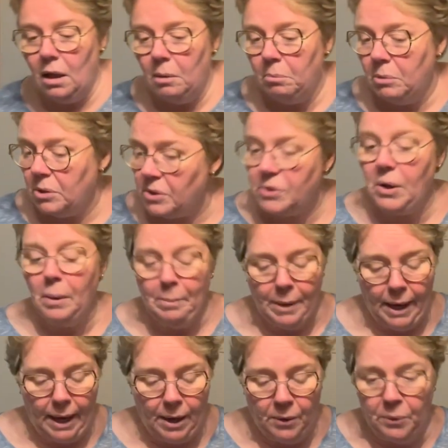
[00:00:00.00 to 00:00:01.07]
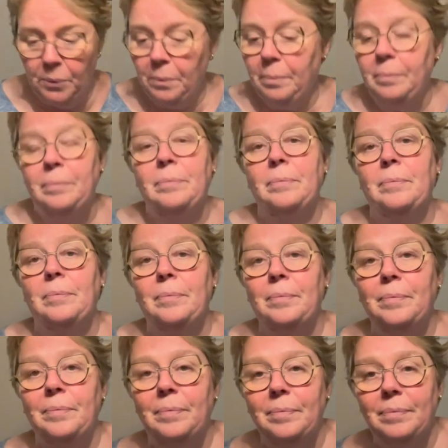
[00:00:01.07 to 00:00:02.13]
But somehow
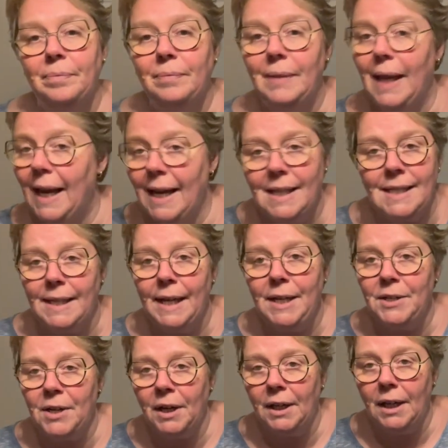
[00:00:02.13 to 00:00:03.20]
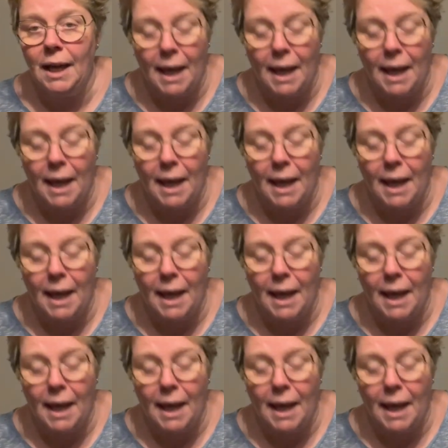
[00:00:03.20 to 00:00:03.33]
it's later